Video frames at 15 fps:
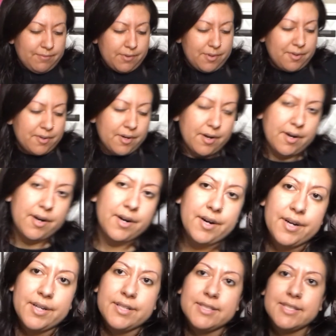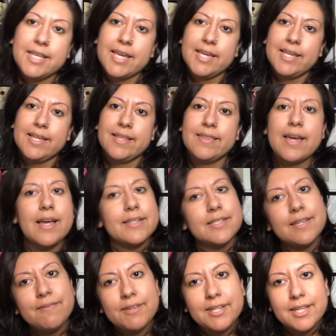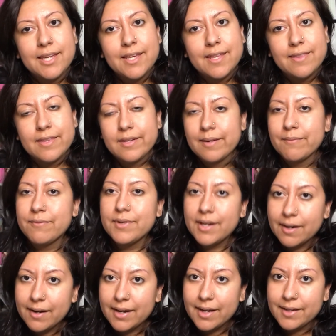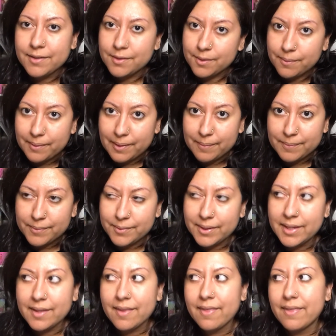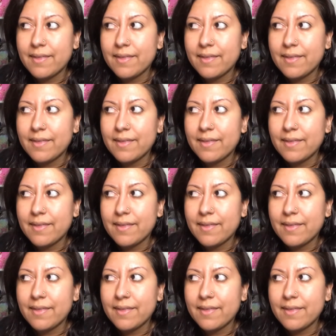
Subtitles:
photo cards and that DVD that I'm very underwhelmed with.